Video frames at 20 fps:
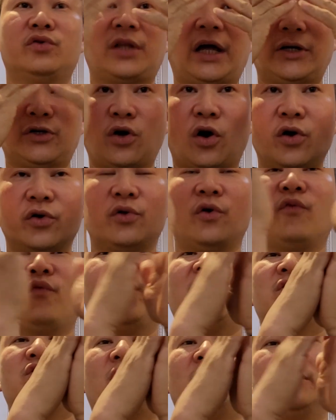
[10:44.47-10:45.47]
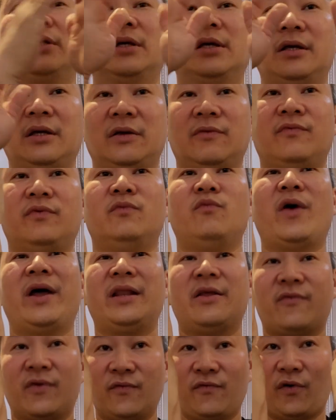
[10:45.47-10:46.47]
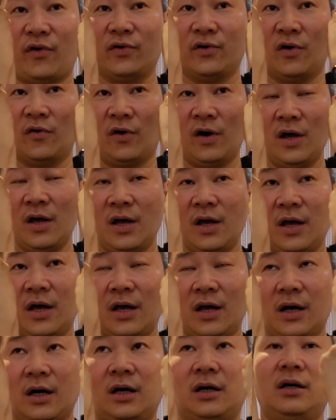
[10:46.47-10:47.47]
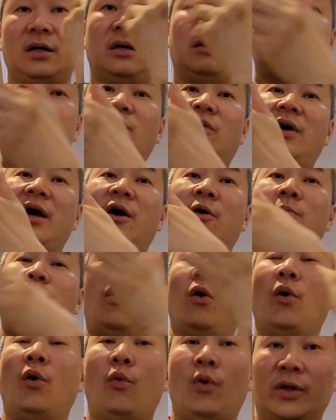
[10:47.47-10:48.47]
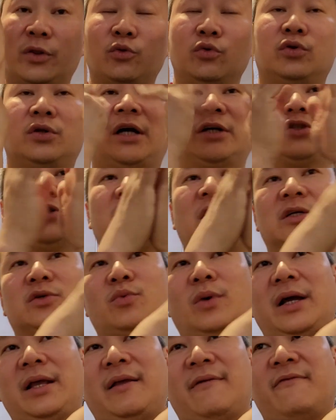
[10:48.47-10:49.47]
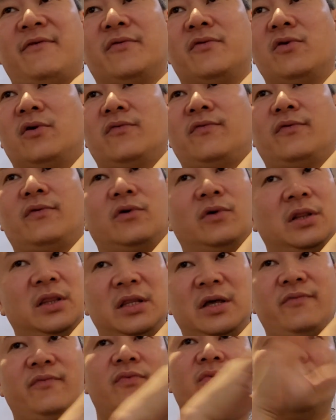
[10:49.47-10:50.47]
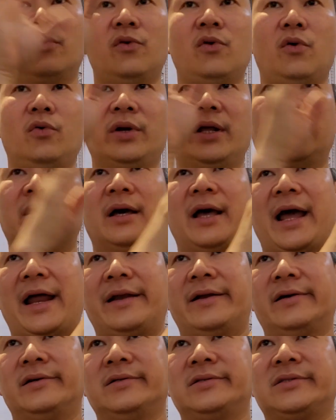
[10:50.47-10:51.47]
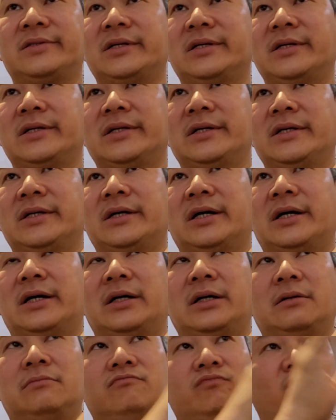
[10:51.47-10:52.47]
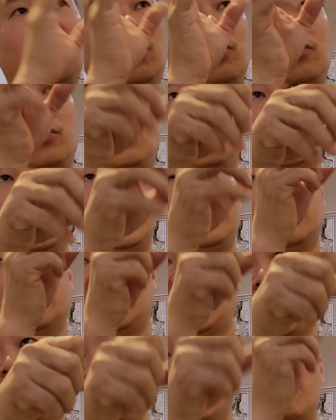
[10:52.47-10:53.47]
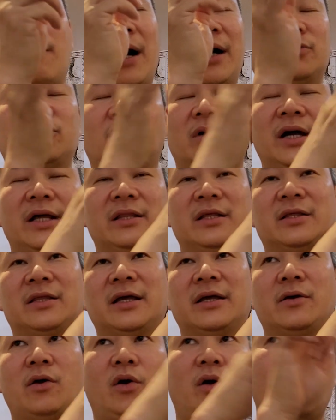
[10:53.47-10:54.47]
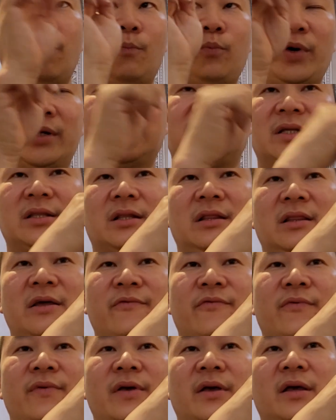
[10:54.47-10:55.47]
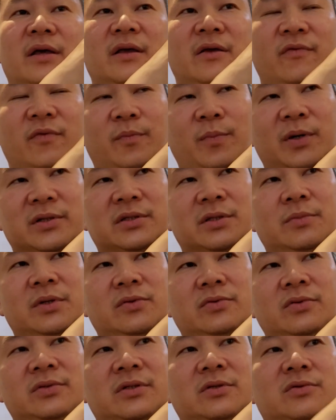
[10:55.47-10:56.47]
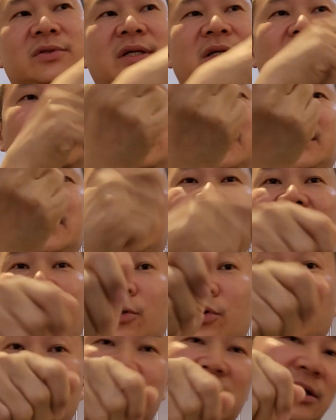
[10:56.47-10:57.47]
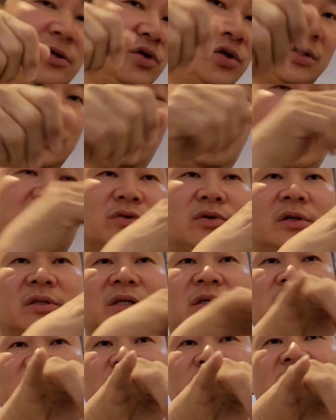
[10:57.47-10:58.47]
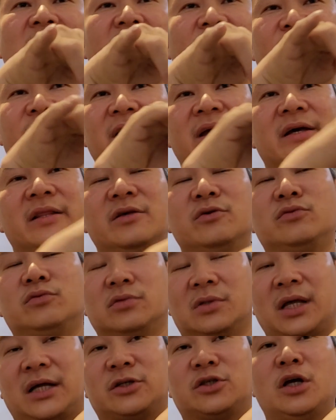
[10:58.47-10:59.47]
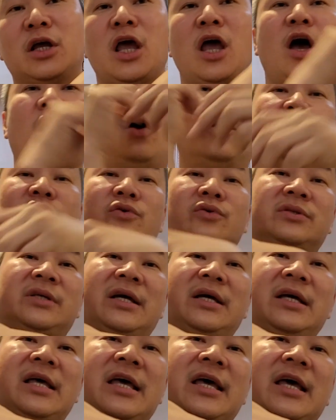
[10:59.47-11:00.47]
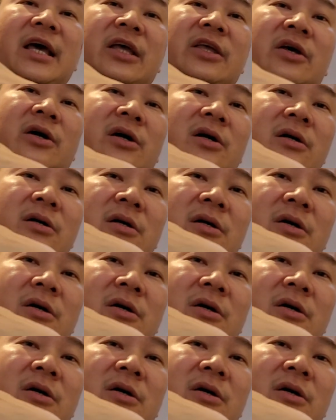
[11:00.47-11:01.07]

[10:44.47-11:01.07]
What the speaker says: touch on your face on it, it's very difficult for your elbow or what to touch. That's why if you go for the lift, don't holding the handles, don't holding the handlebars or anything, or pressing the lift. If possible, using the key card or key, just press on it, using a fingernail to touch, or using your